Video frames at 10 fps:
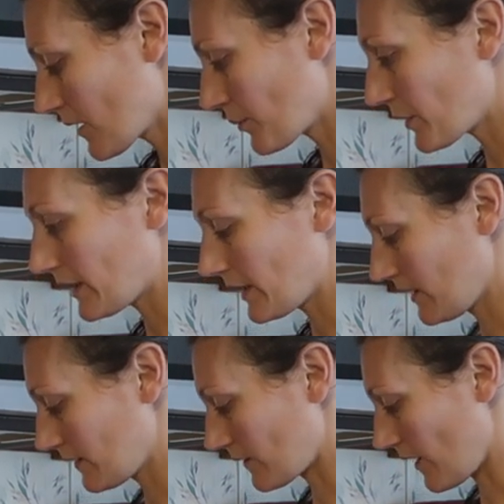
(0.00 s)

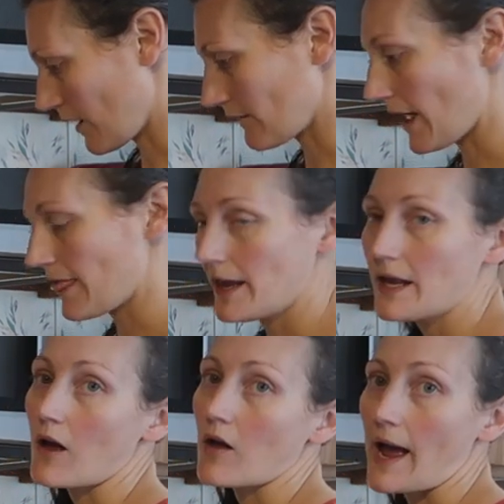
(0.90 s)
completely and dissolve, and
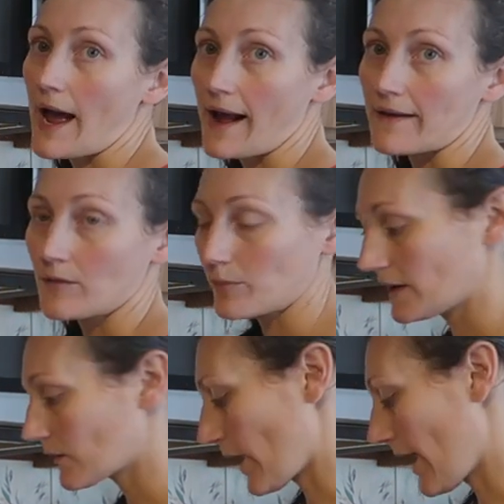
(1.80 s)
then I'll add the
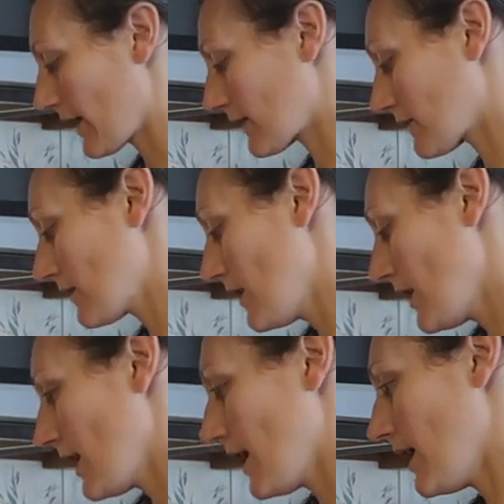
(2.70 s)
beeswax
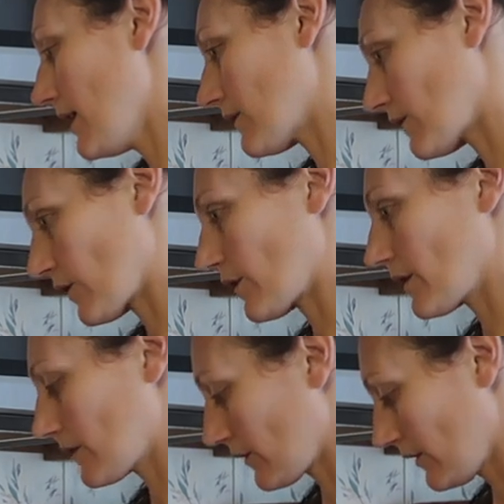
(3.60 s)
and
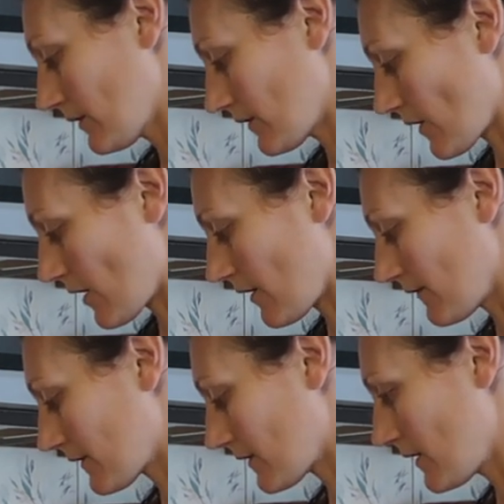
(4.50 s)
stir it until it
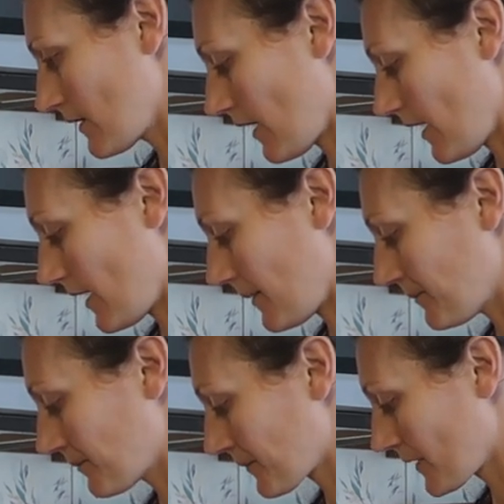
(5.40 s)
dissolves.
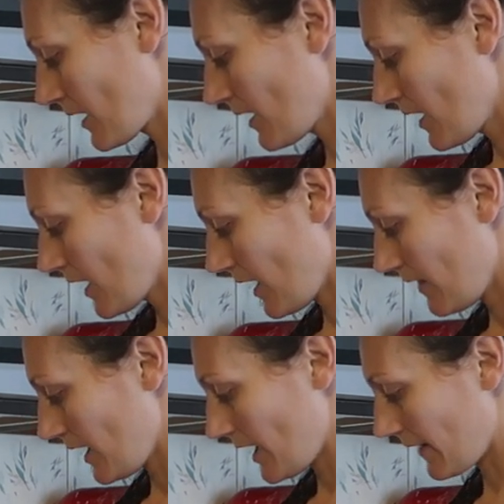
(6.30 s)
Um,
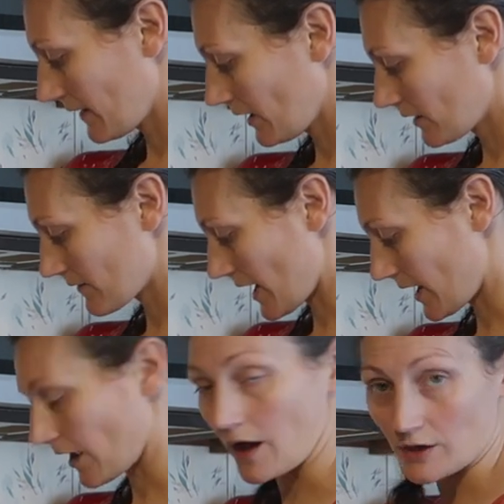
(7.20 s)
and then at the end of
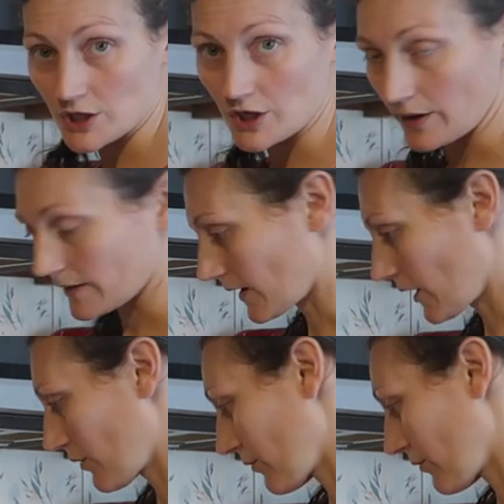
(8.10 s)
that, I'll show you as I go